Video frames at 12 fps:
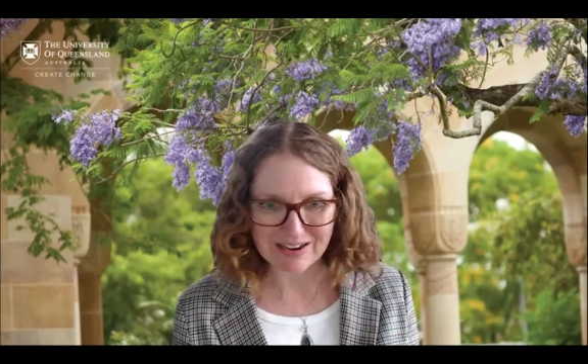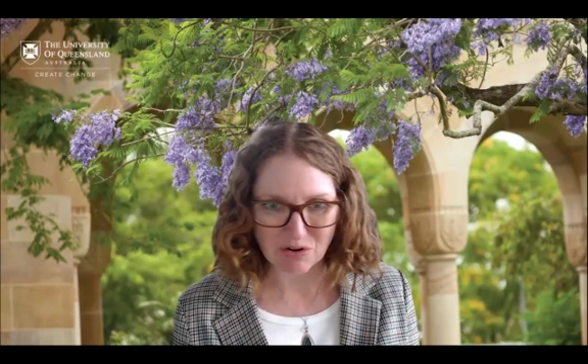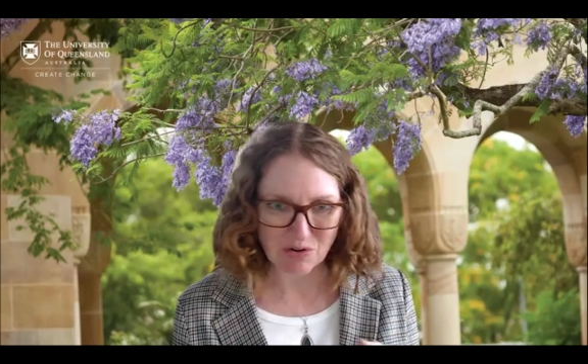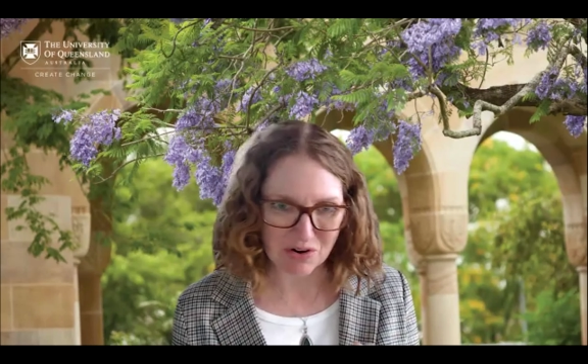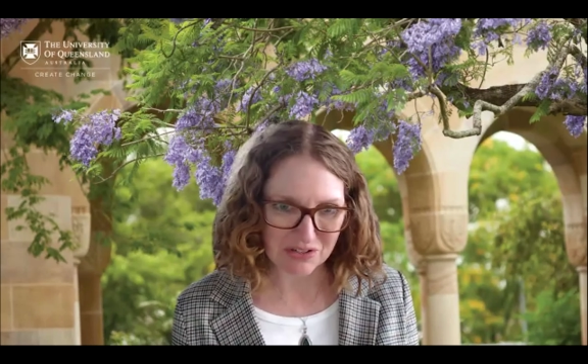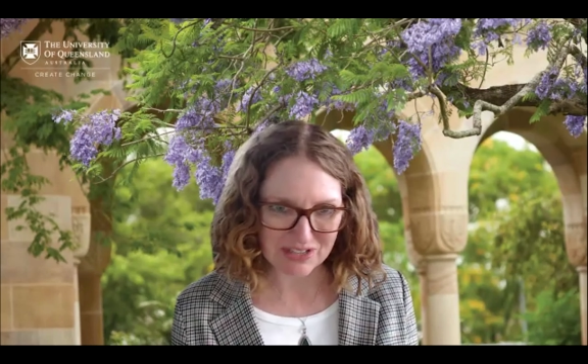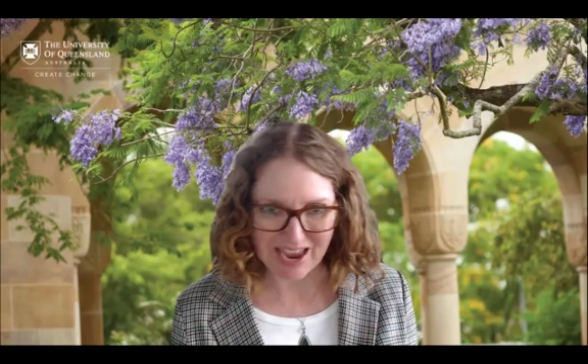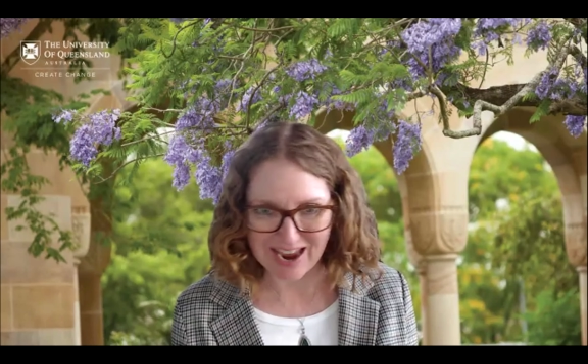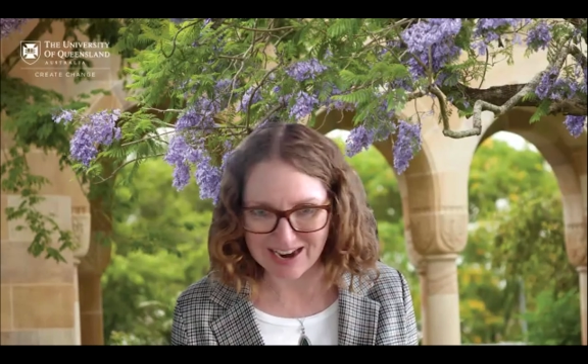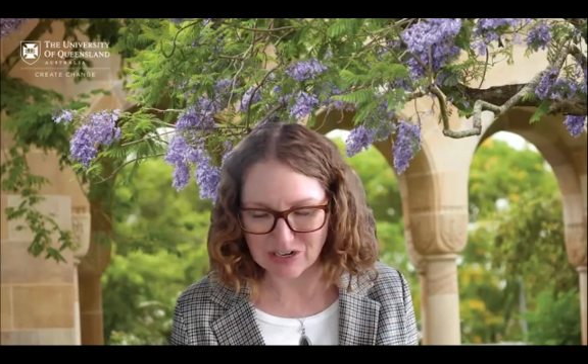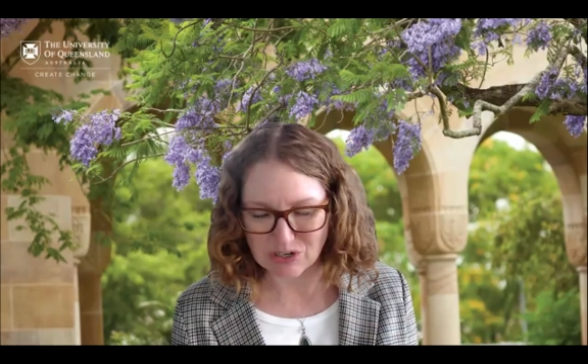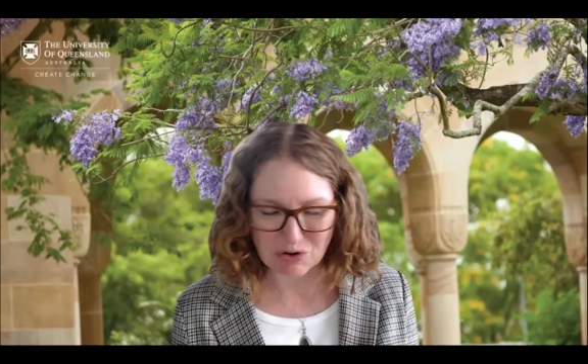across
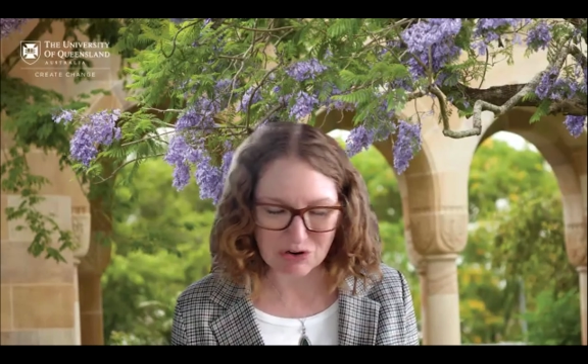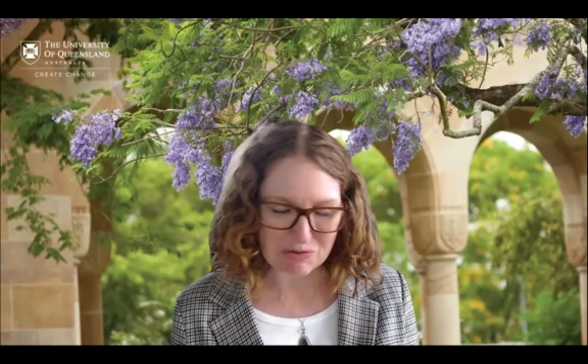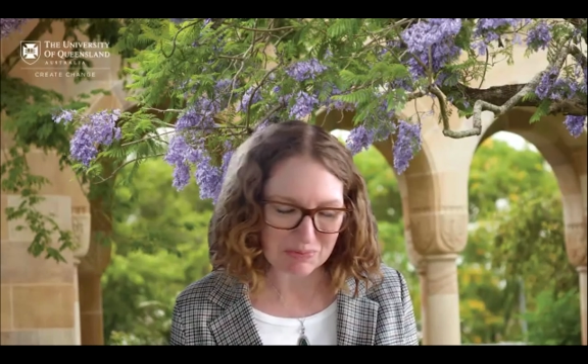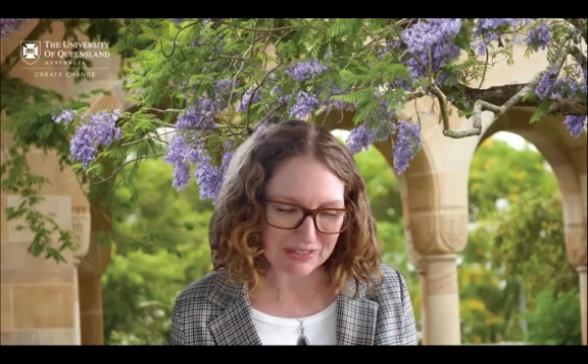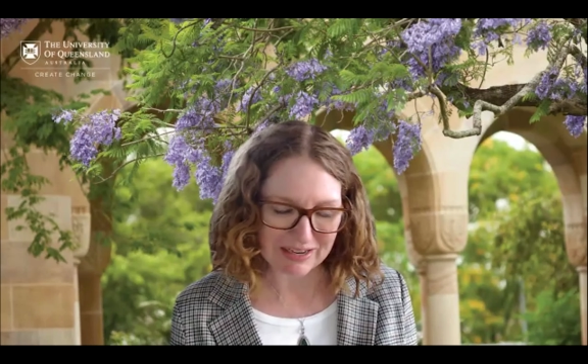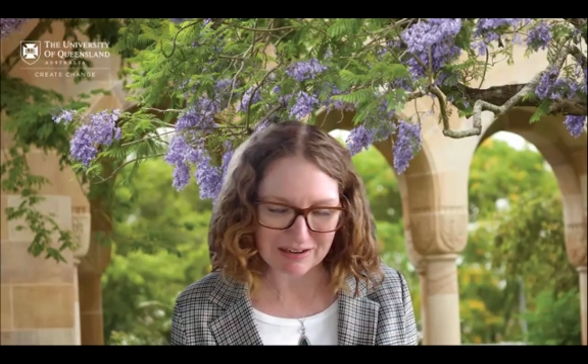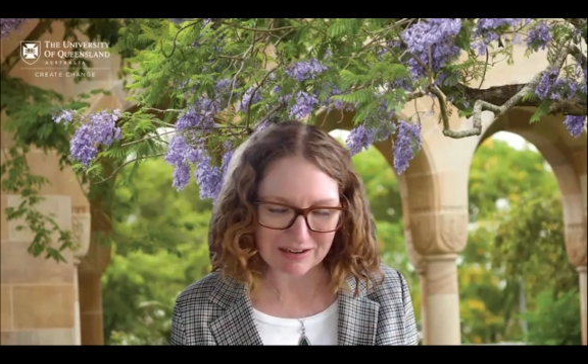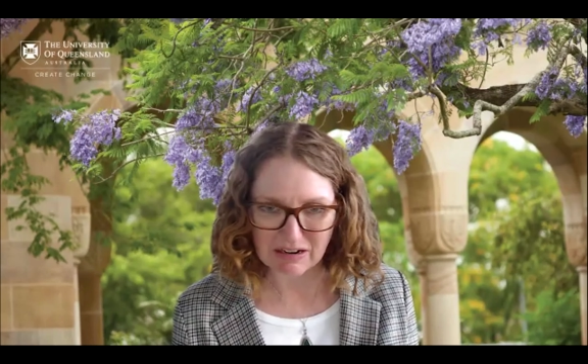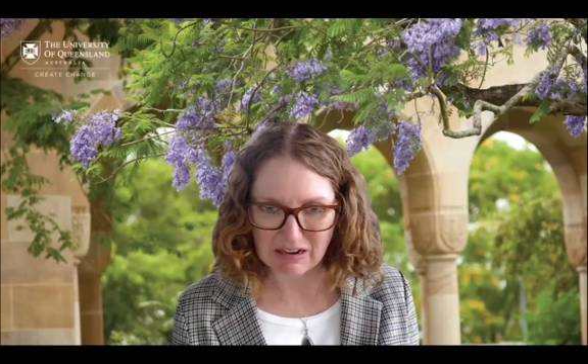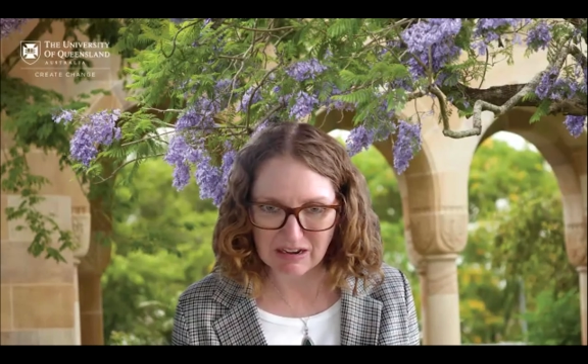age groups and